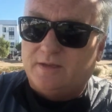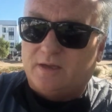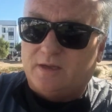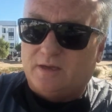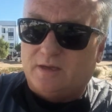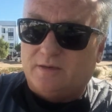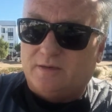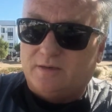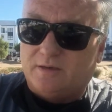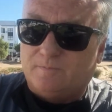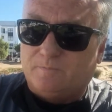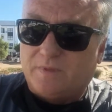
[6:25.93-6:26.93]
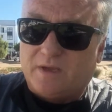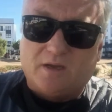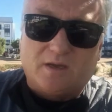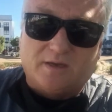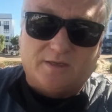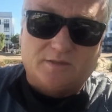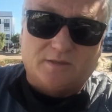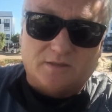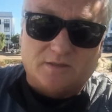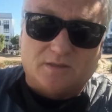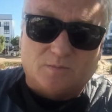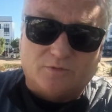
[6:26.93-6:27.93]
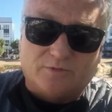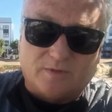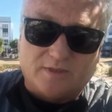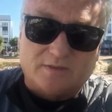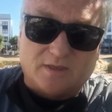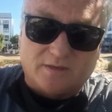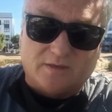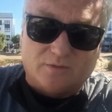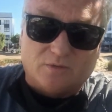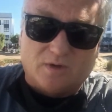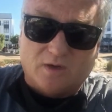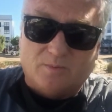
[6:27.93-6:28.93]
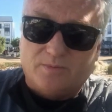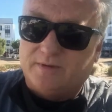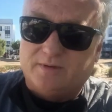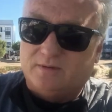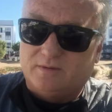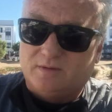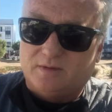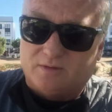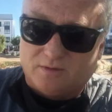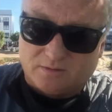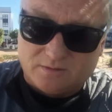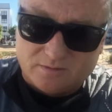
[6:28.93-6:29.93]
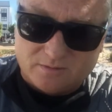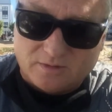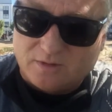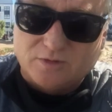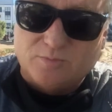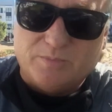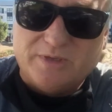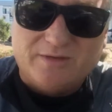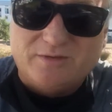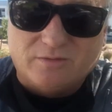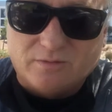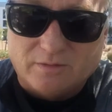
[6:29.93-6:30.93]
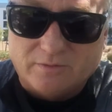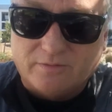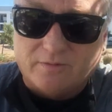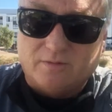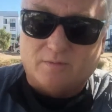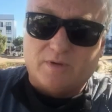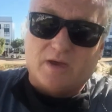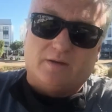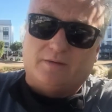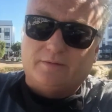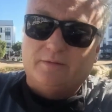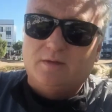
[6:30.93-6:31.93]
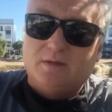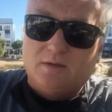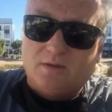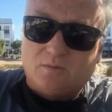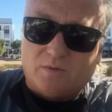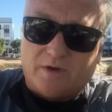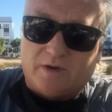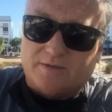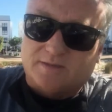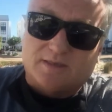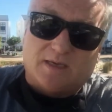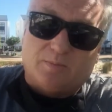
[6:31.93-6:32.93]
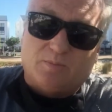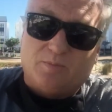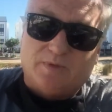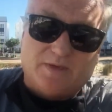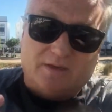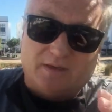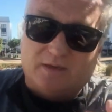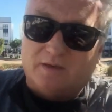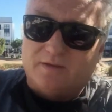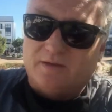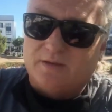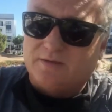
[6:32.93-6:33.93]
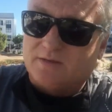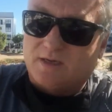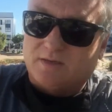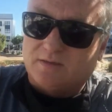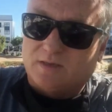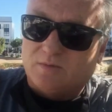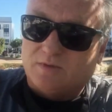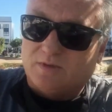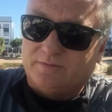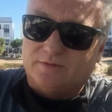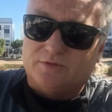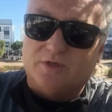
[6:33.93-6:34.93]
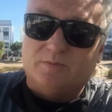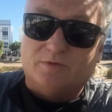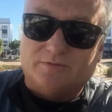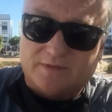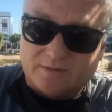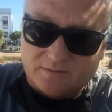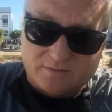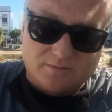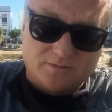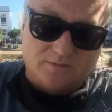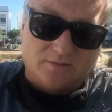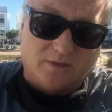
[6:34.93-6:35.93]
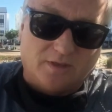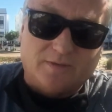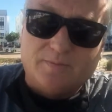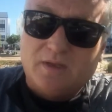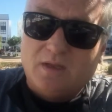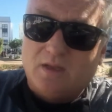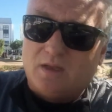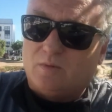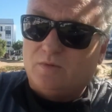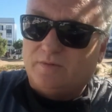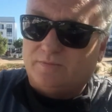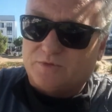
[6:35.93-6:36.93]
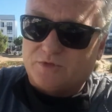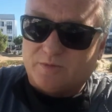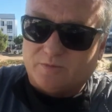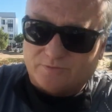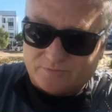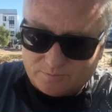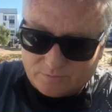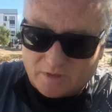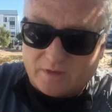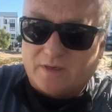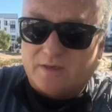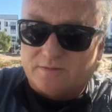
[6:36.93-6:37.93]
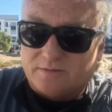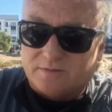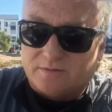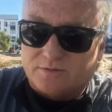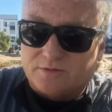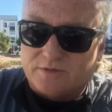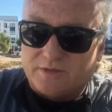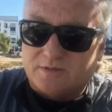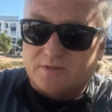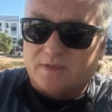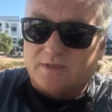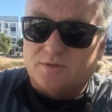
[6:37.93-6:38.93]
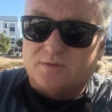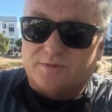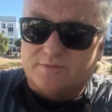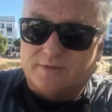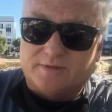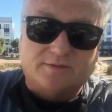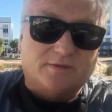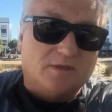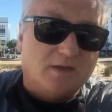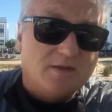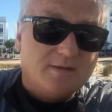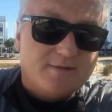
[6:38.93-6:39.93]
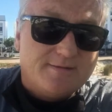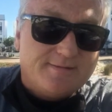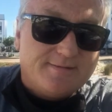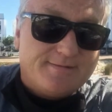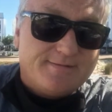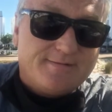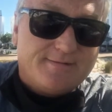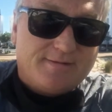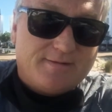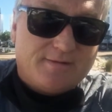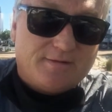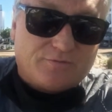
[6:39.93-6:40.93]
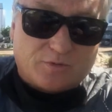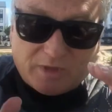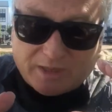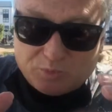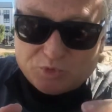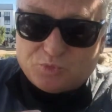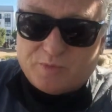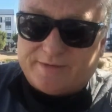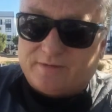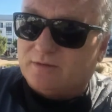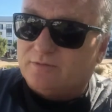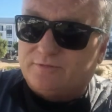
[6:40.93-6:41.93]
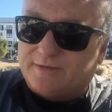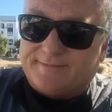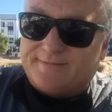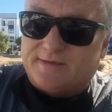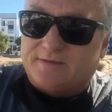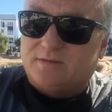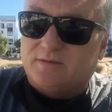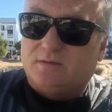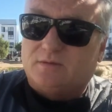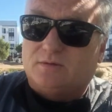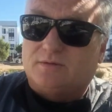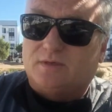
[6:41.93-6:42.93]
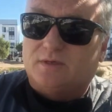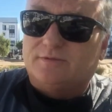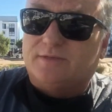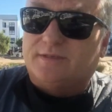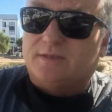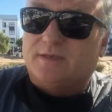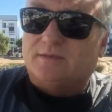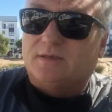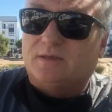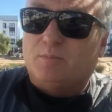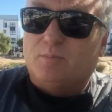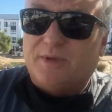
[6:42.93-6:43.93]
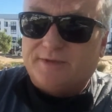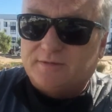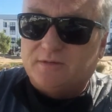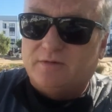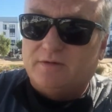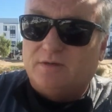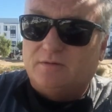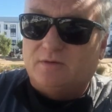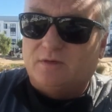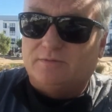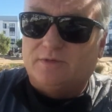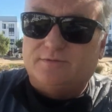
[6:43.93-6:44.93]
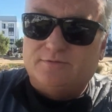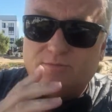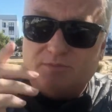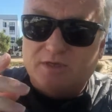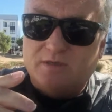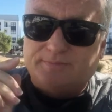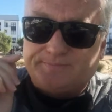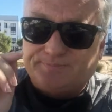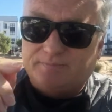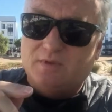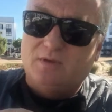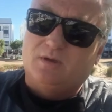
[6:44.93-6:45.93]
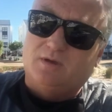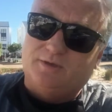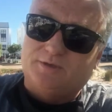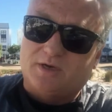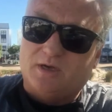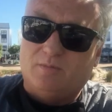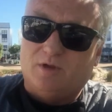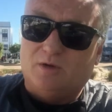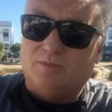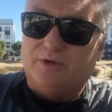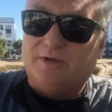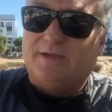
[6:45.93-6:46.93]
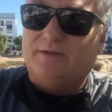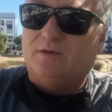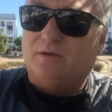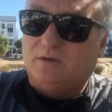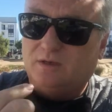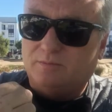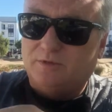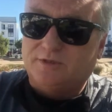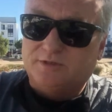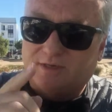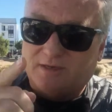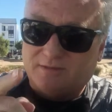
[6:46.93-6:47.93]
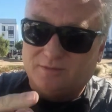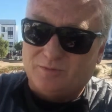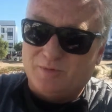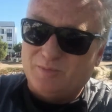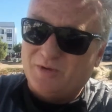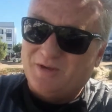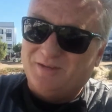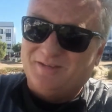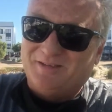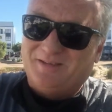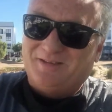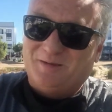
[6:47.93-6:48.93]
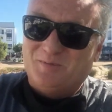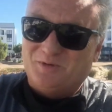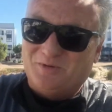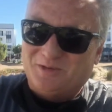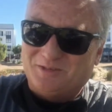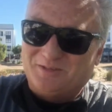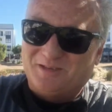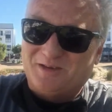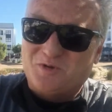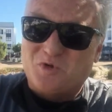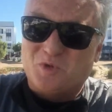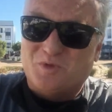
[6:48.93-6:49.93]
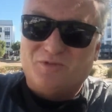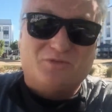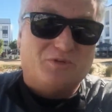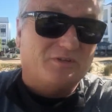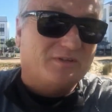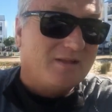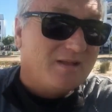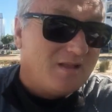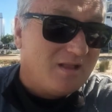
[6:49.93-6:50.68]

And I can actually sleep with my sliding door open and not be too concerned about it. Whereas up in any of the other towns, I wouldn't even dream of that. You know, I wouldn't even dream of going out into the streets and that sort of thing. So from that perspective, fantastic. Also fantastic. Best area to live in for me, you got to try Blouberg, and you got to give me a shout. Remember, I'm in real estate. Call me first.